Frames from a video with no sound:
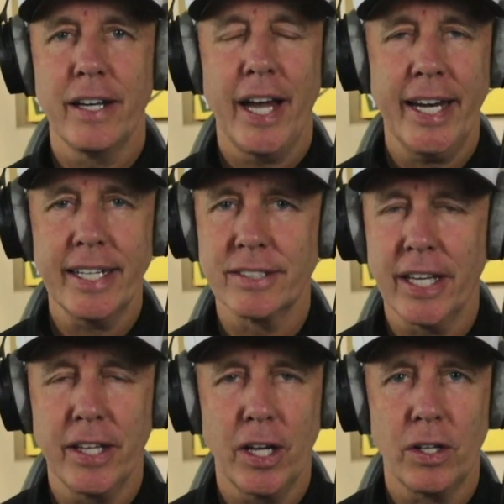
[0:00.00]
Addicts
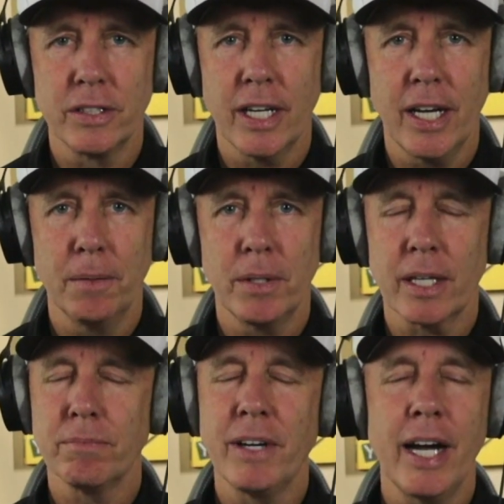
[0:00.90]
say that all the time,
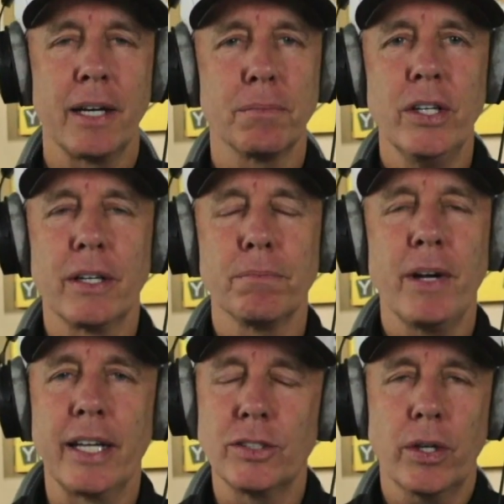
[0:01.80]
like, I'm fine, I'm good, I'm
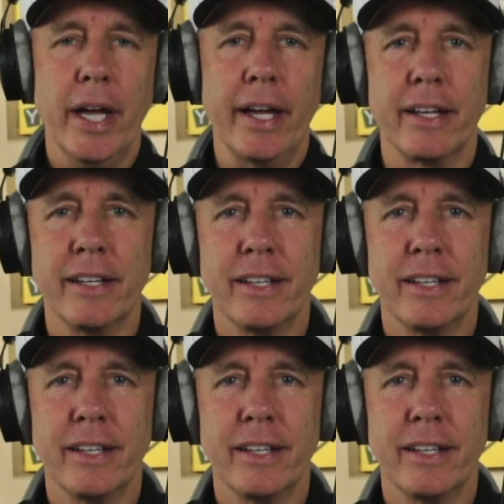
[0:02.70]
fine, it's okay.